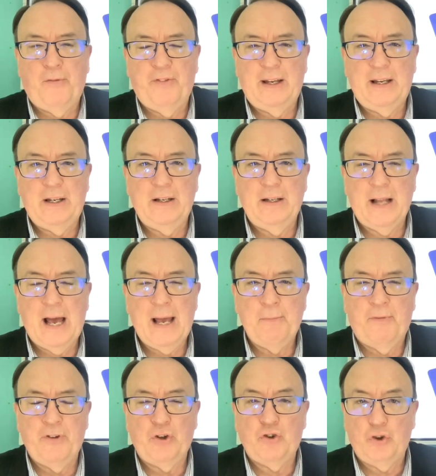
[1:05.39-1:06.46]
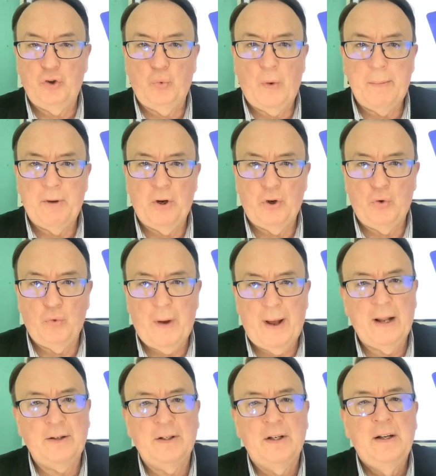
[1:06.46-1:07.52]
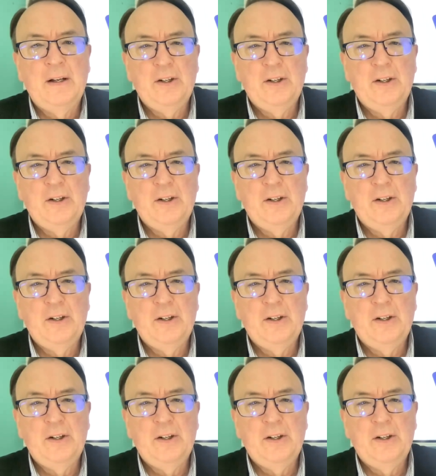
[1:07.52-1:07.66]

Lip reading: of the name of the two women who run it,